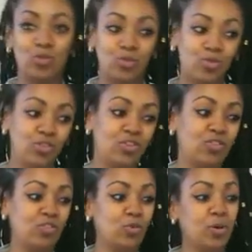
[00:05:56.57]
This is
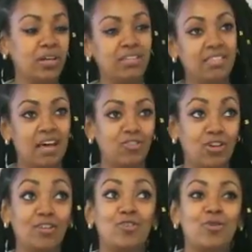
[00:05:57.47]
just quick
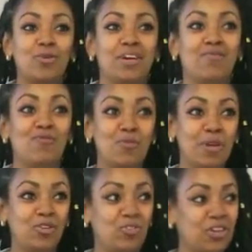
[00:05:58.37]
slash not so quick
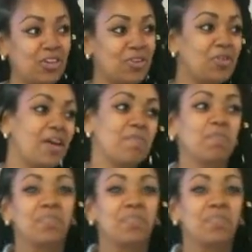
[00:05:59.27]
information, okay?